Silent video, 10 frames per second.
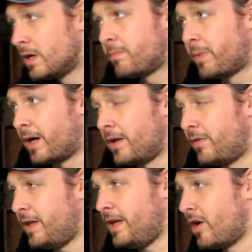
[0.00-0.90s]
but
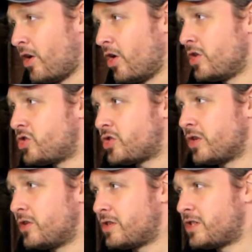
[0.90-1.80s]
the urge
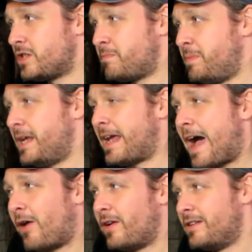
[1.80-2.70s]
to speak
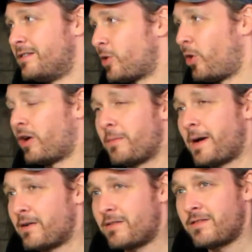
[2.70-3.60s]
out and talk
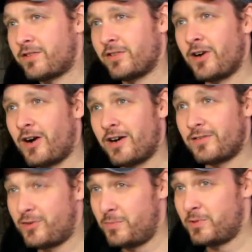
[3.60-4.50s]
about cigars,
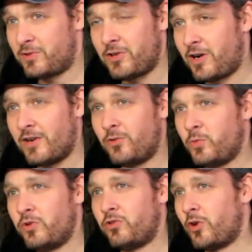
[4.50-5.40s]
Cuban cigars,
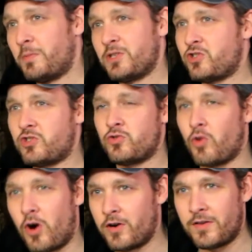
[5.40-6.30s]
was so much
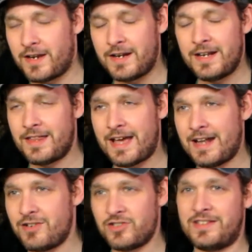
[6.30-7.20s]
stronger than any of that,
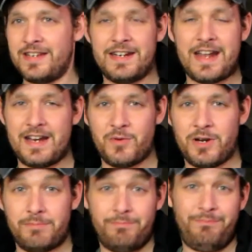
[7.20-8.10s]
I just did it
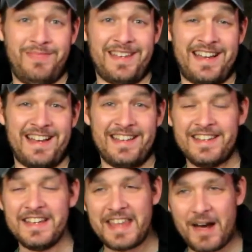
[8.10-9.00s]
anyway.
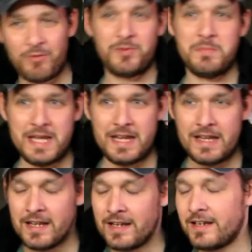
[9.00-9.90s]
That was me,
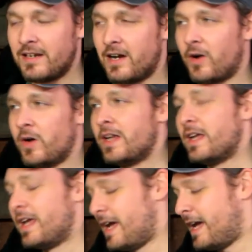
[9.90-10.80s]

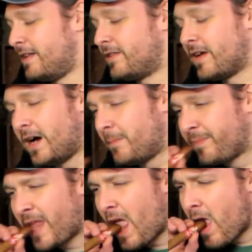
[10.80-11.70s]
and
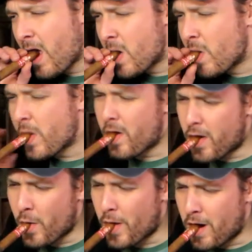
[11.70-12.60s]
first
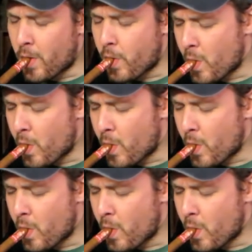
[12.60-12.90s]
of all,